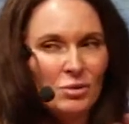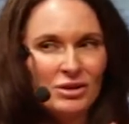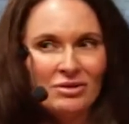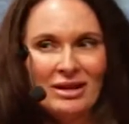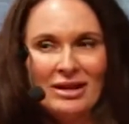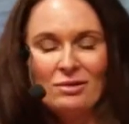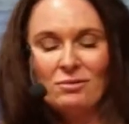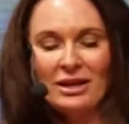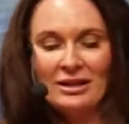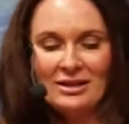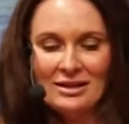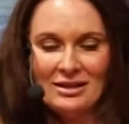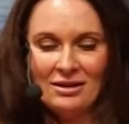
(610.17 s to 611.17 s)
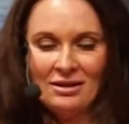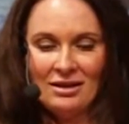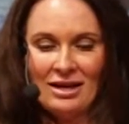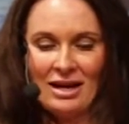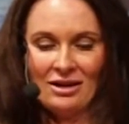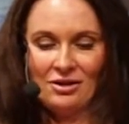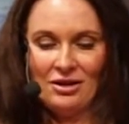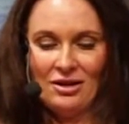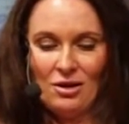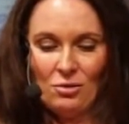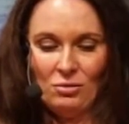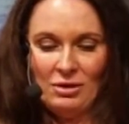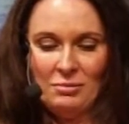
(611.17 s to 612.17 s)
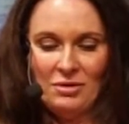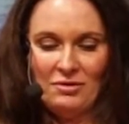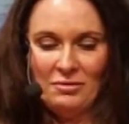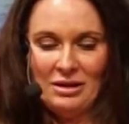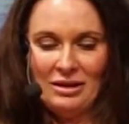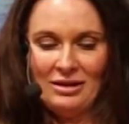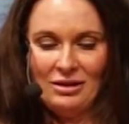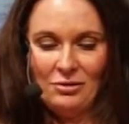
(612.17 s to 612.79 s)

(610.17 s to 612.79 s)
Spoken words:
when you're laying really still and actually the only movement,